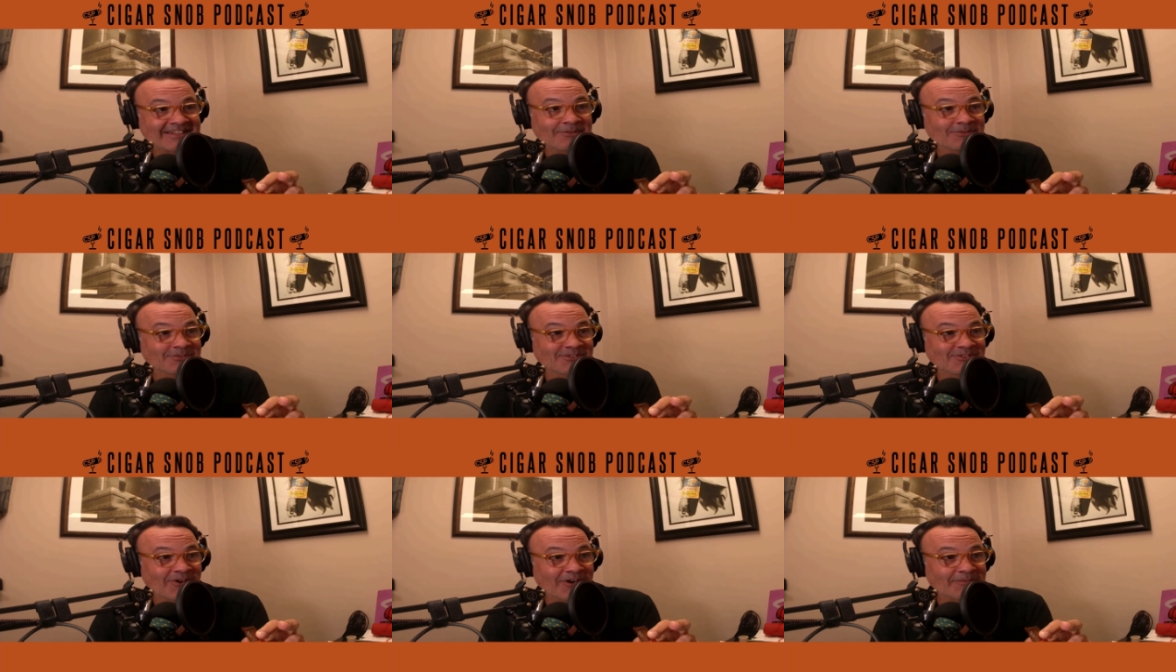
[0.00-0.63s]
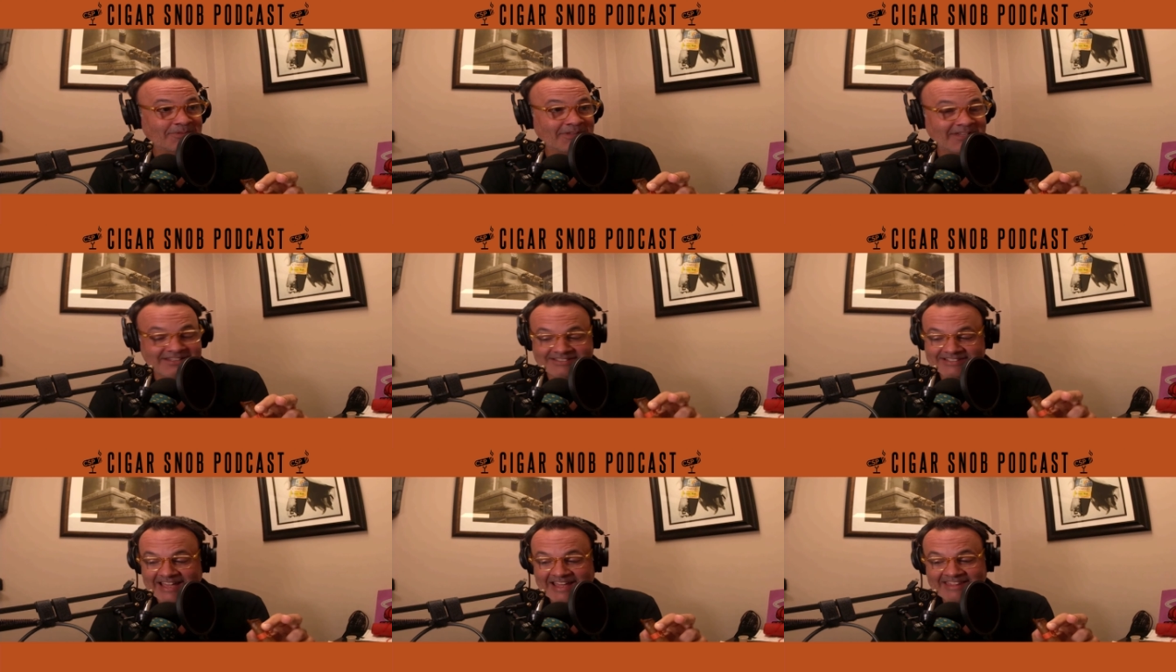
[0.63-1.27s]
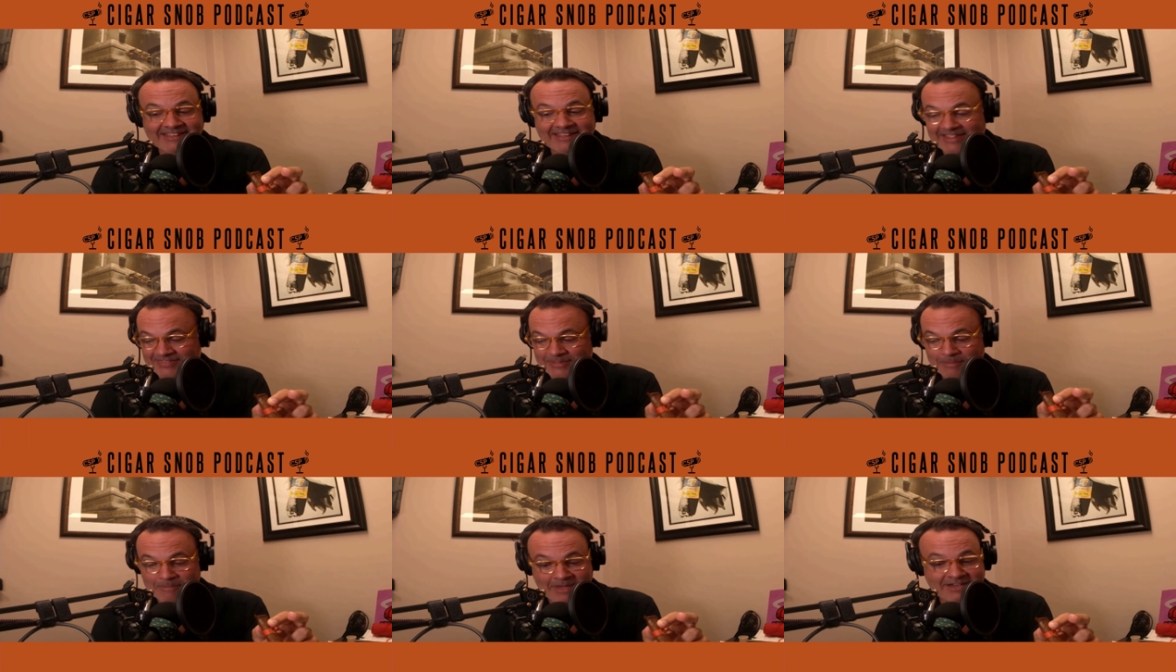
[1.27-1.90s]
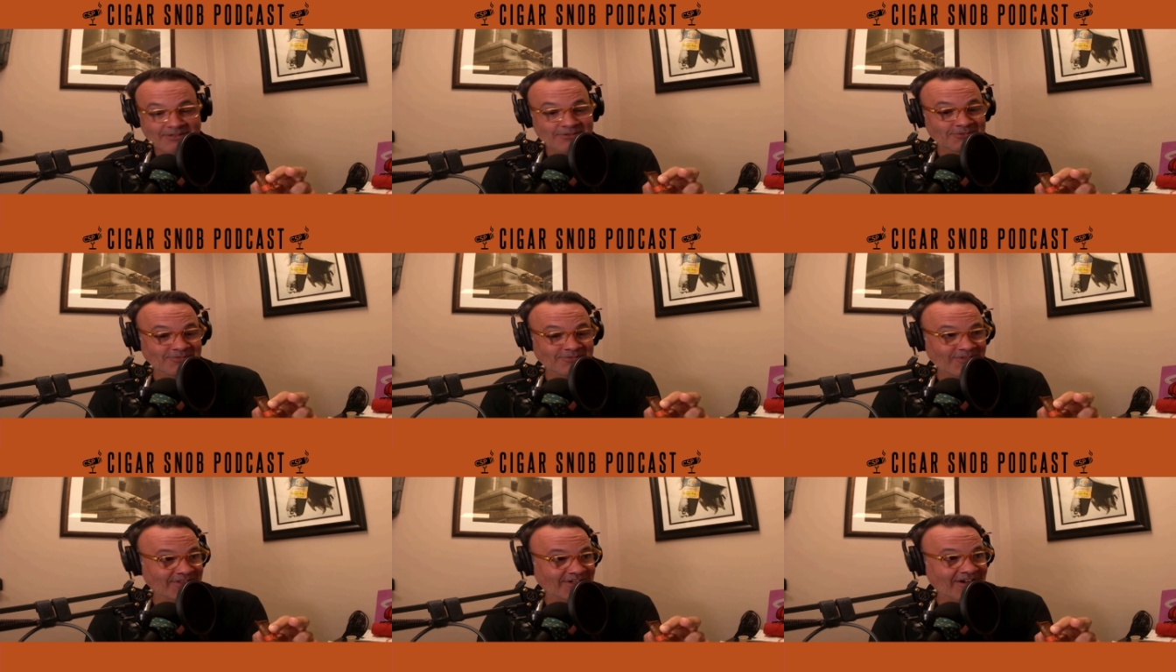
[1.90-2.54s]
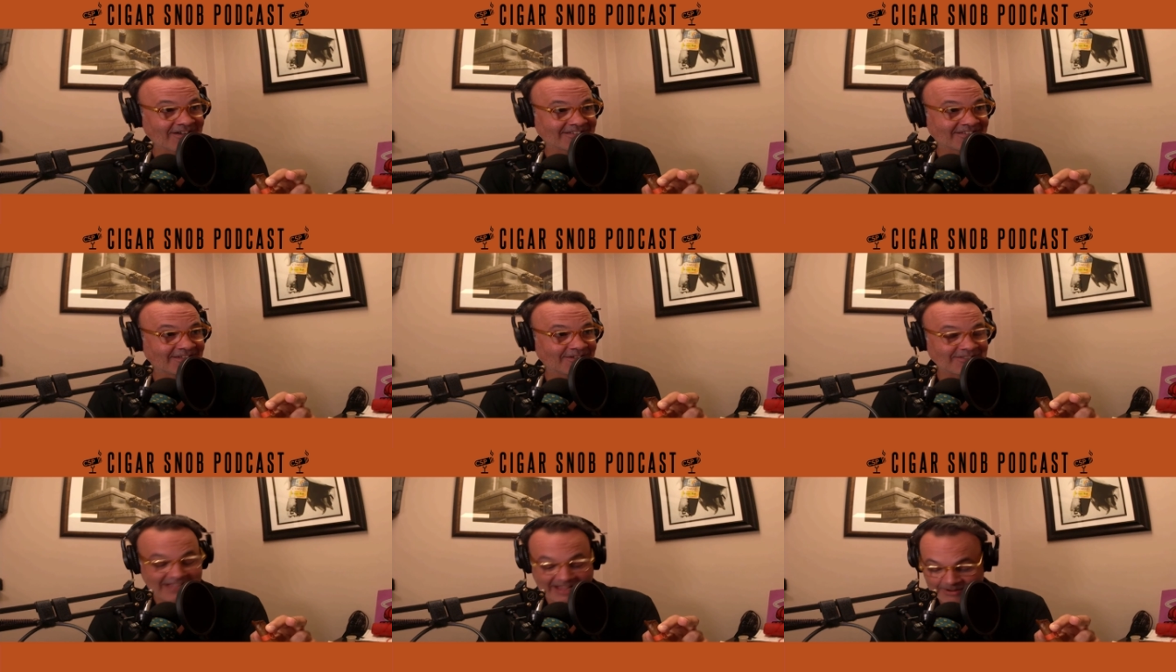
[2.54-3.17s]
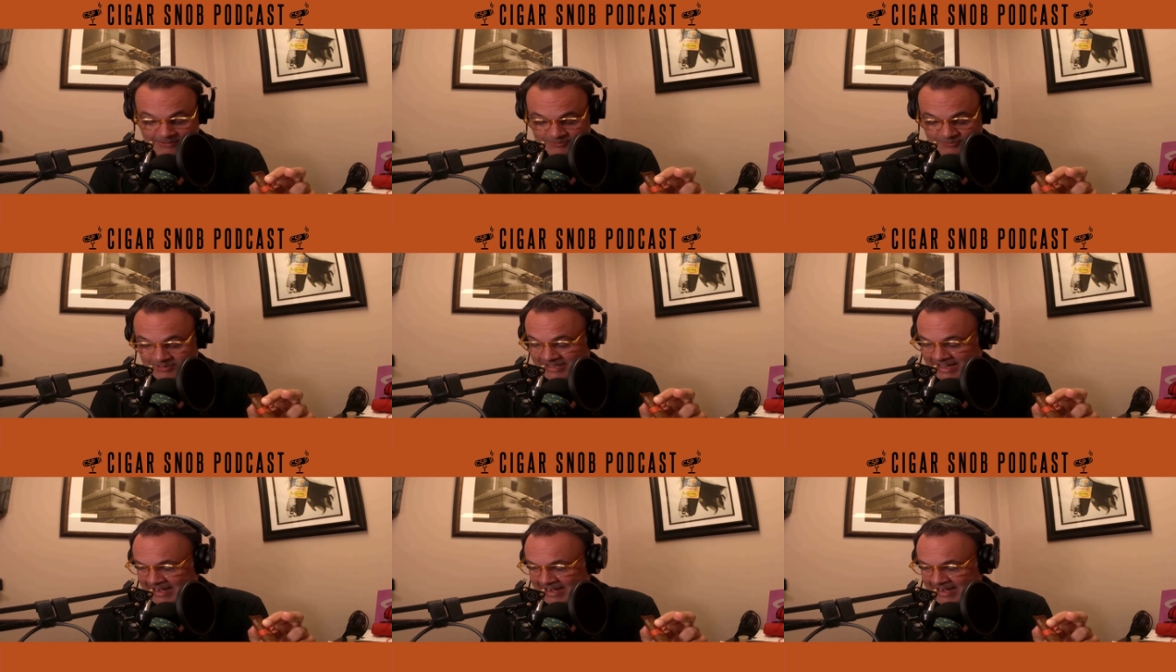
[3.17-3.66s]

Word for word: And it was a dark place, and the, the menus for the cocktails I was reading,